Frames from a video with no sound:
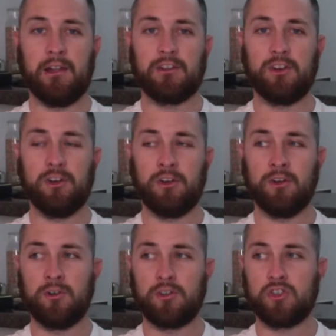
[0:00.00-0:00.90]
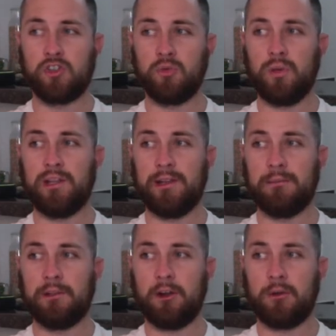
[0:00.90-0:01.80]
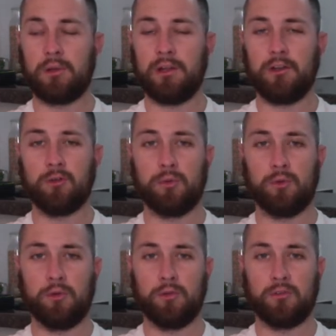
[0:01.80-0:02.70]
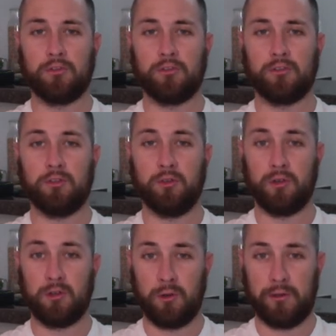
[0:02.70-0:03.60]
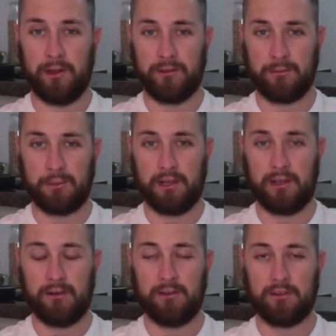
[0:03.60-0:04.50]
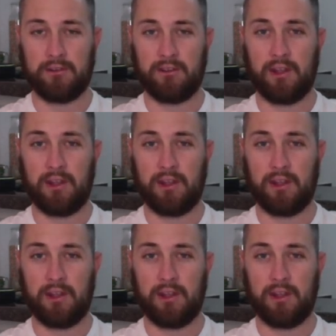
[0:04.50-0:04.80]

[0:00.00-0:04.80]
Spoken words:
So should we limit our player pool to under 1,000 players?